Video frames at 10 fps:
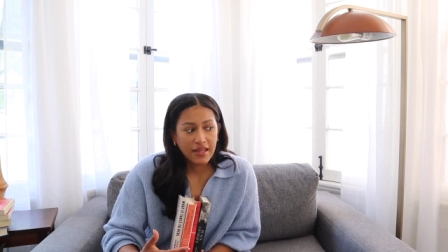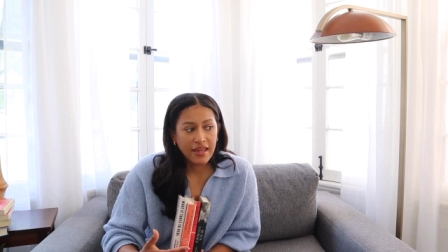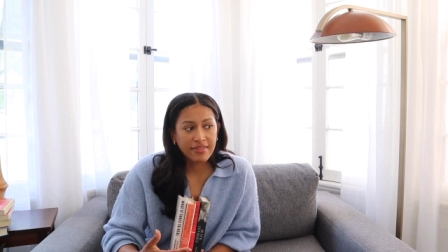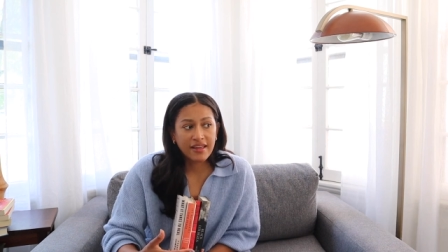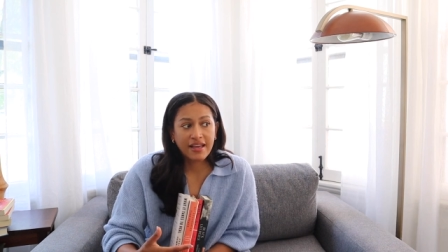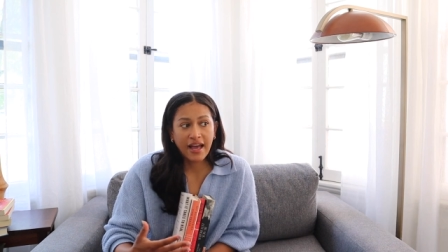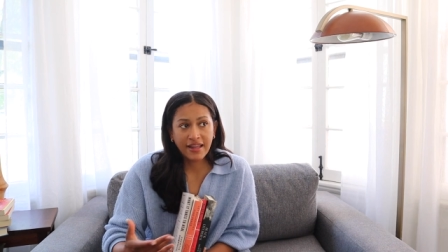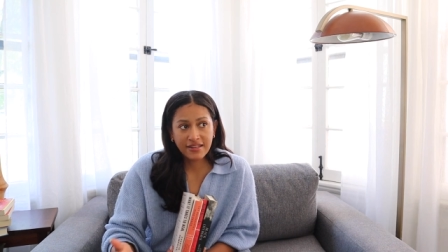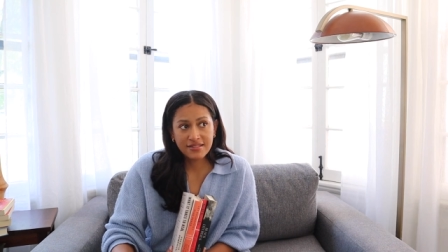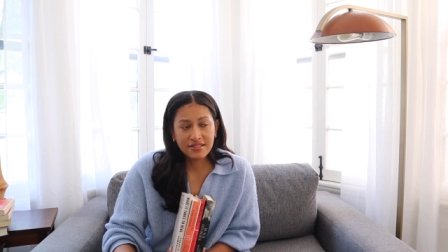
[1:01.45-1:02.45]
in the
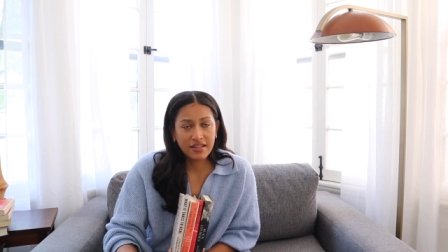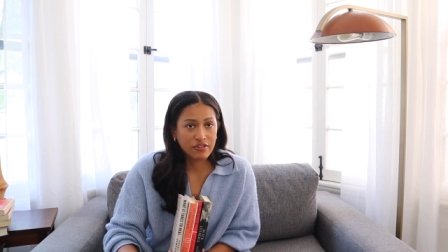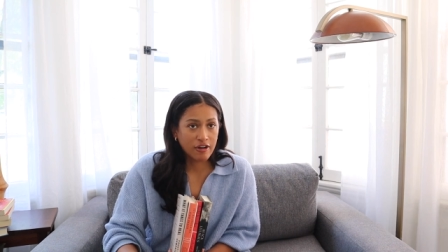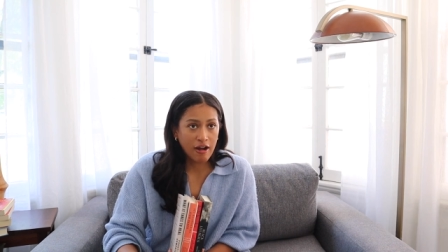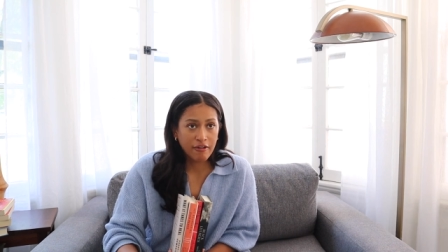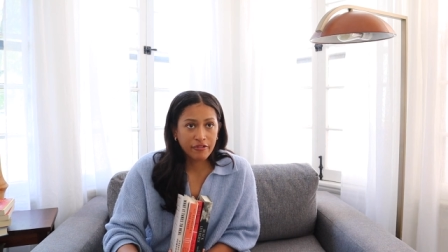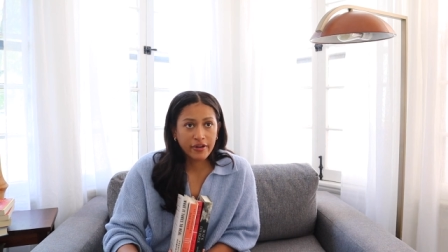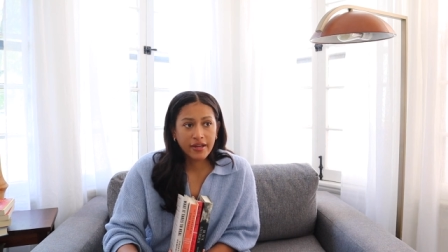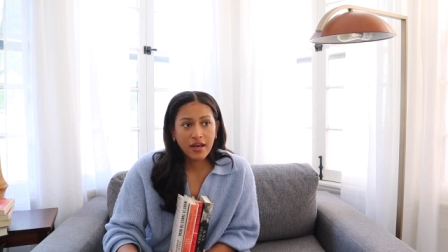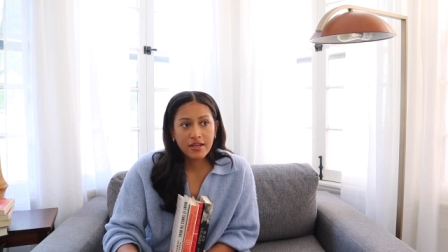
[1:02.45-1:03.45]
guidance that they're
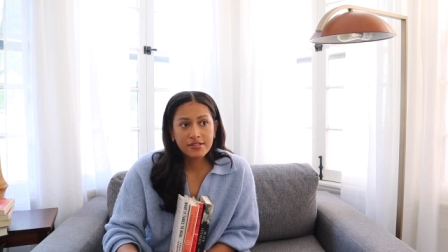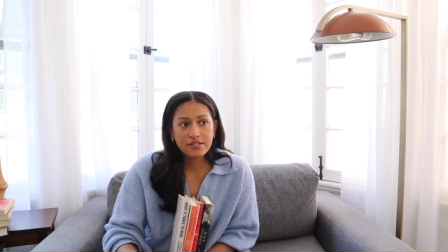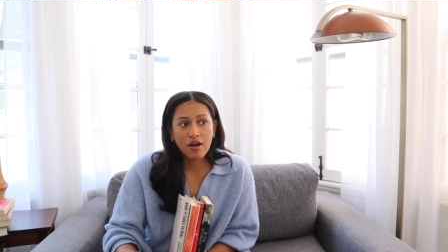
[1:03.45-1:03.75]
offering us,